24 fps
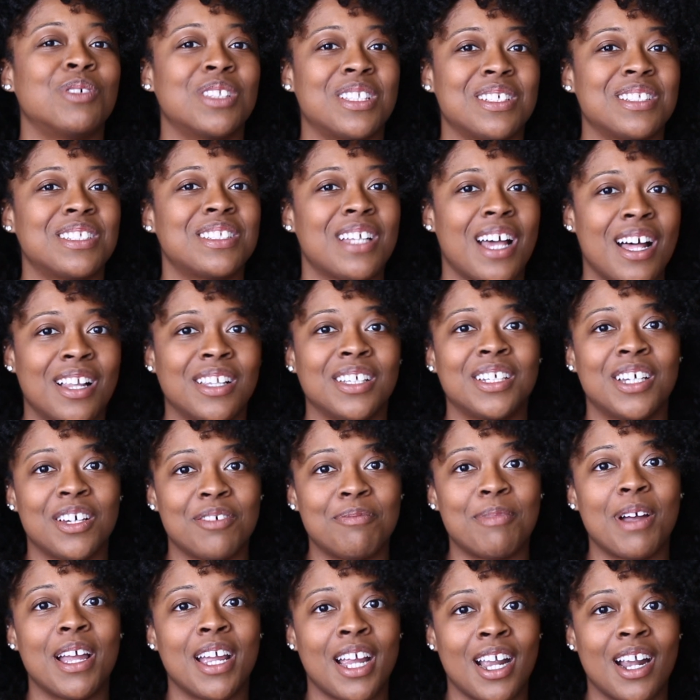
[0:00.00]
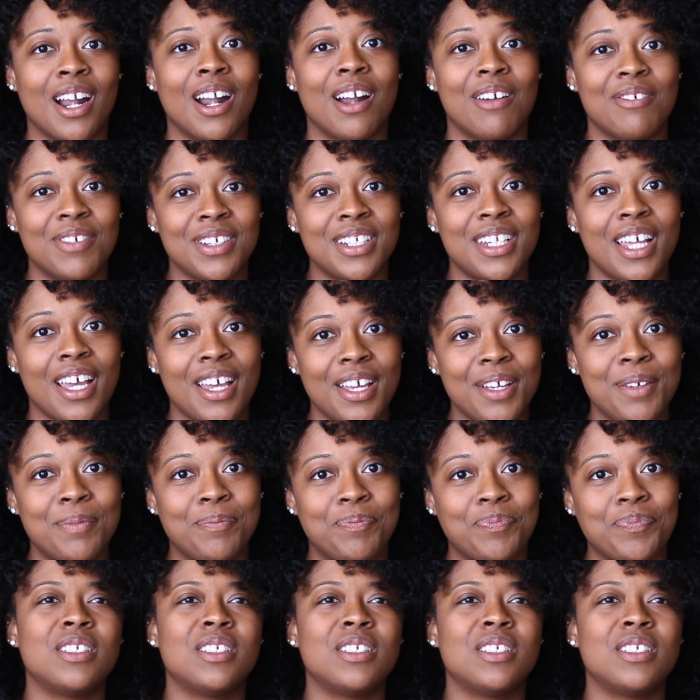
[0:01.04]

with the styling of my hair every day.